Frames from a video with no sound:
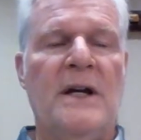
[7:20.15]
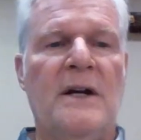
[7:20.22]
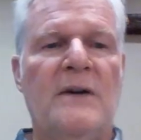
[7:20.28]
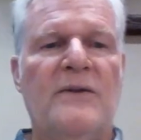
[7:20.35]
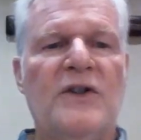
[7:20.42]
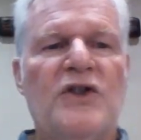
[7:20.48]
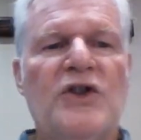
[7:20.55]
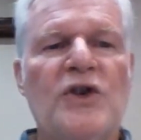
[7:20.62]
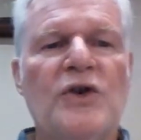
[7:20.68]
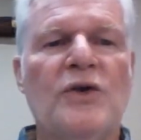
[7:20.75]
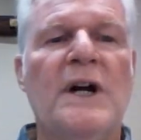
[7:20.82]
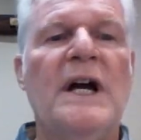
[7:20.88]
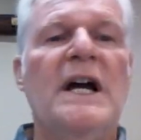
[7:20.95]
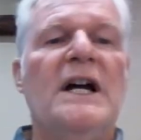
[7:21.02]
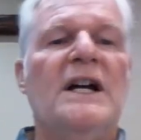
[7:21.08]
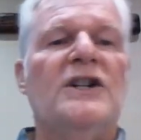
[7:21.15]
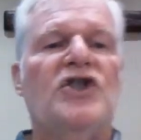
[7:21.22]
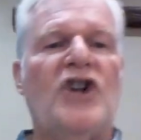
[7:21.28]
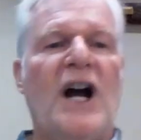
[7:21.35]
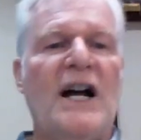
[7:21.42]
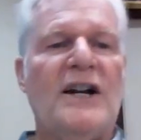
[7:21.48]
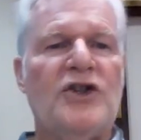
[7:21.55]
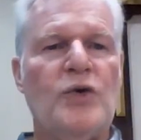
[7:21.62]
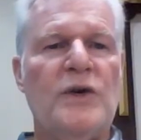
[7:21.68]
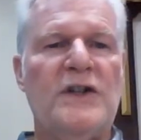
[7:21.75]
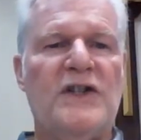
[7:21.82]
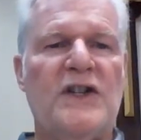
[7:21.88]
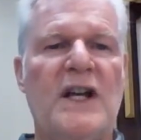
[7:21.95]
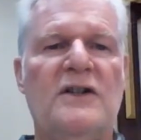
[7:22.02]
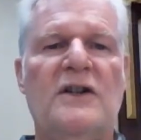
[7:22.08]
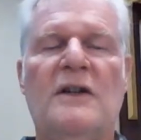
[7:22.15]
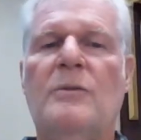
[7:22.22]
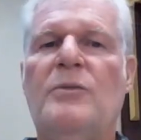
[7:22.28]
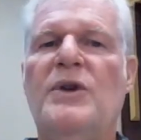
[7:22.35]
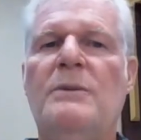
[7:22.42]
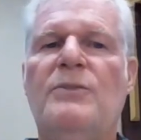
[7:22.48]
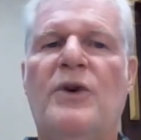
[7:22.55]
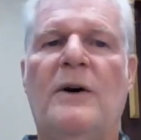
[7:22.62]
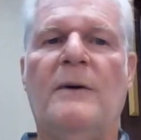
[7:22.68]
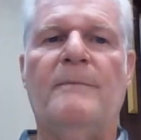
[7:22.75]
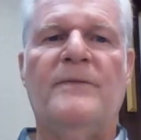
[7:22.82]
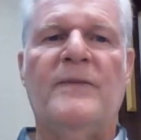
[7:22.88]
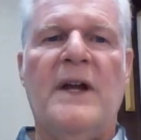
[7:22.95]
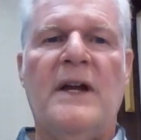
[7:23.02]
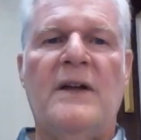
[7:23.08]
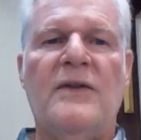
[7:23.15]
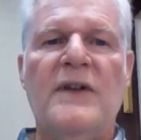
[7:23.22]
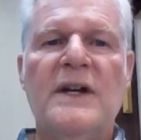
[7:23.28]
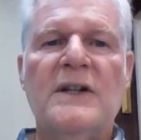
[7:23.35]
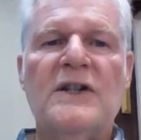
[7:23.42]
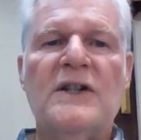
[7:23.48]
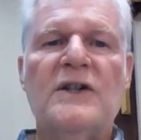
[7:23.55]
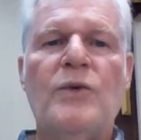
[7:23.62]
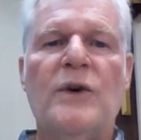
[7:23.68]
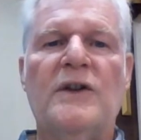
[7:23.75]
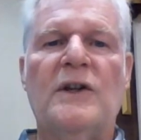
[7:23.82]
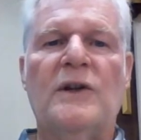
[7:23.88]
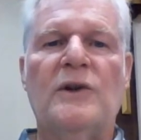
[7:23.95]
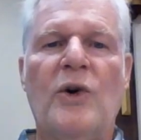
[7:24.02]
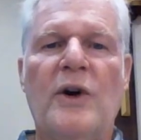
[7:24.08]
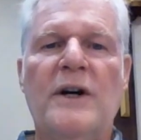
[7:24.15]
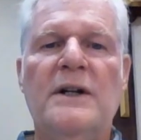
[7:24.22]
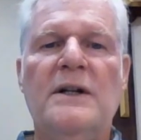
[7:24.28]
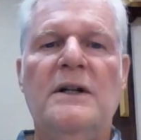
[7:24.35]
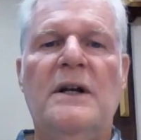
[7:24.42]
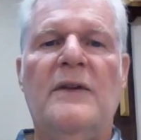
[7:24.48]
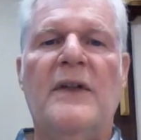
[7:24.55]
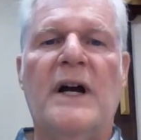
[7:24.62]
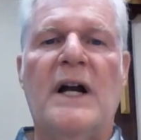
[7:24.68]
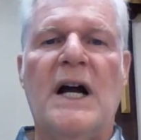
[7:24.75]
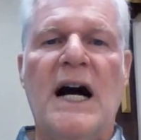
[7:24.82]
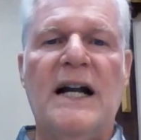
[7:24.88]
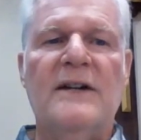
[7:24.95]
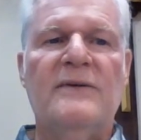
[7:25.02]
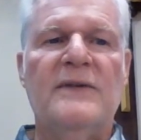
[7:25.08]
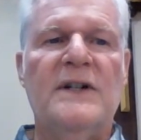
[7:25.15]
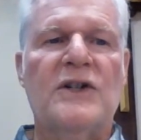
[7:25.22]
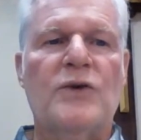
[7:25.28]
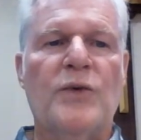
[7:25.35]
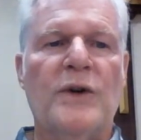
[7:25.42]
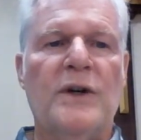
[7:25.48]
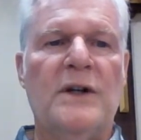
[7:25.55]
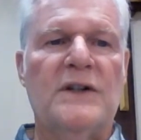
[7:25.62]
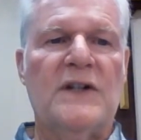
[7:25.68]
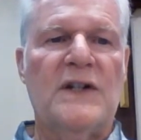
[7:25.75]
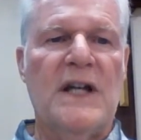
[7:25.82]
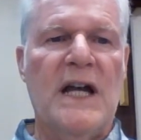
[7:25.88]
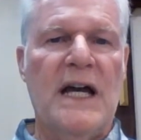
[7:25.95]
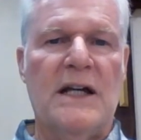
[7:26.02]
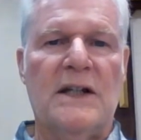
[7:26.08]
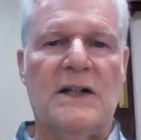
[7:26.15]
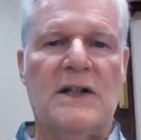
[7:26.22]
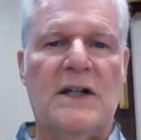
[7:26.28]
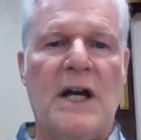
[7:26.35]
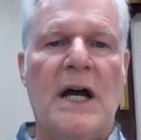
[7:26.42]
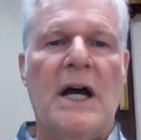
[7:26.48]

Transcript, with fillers: Verse 2 Joshua said to the people, This is what the Lord, the God of Israel, says.